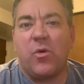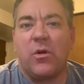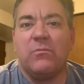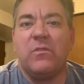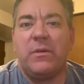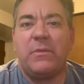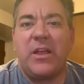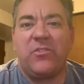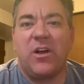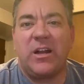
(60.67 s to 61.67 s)
or a movie
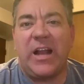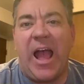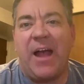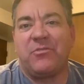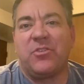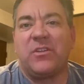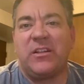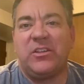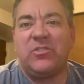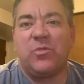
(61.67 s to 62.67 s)
based on it after
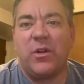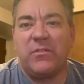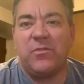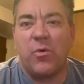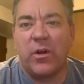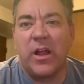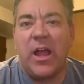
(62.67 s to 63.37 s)
1924